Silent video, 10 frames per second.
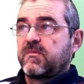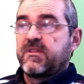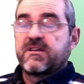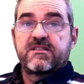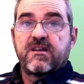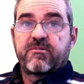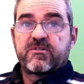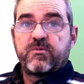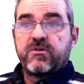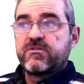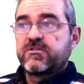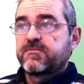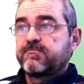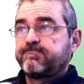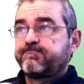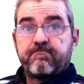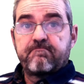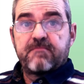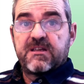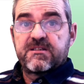The step response
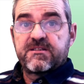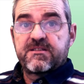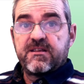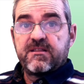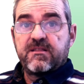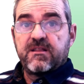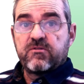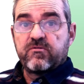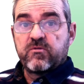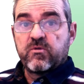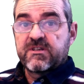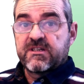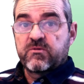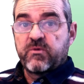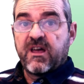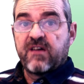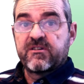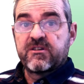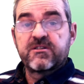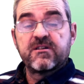is this thing that, of course, as we have
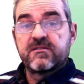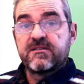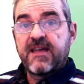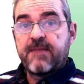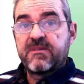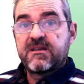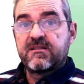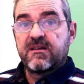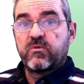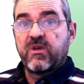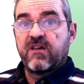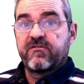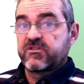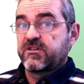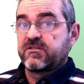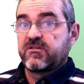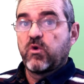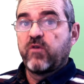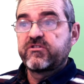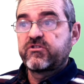an uncertain damping, then we have uncertain
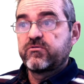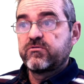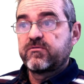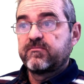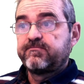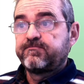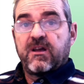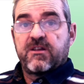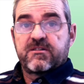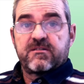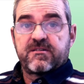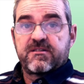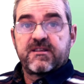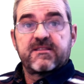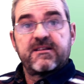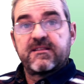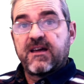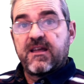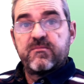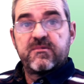overshoot, uncertain settling
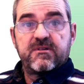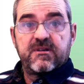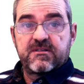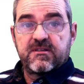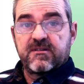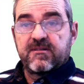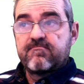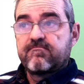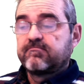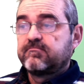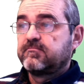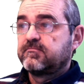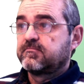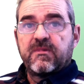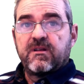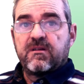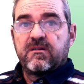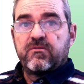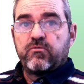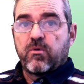time, etc.
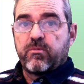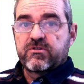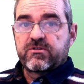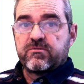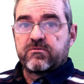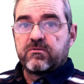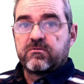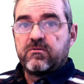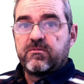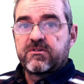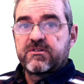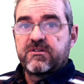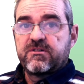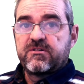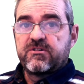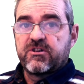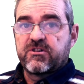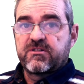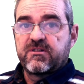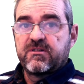Robust control toolbox
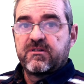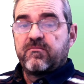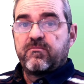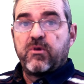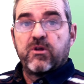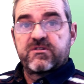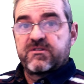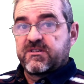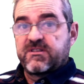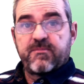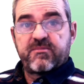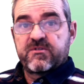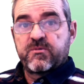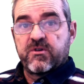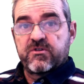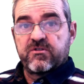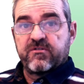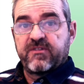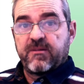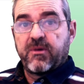just plots the step response
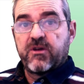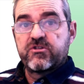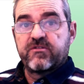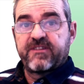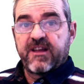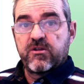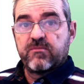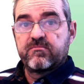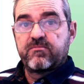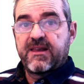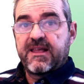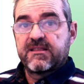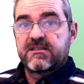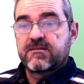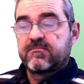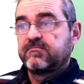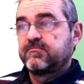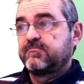of a bunch of random plants.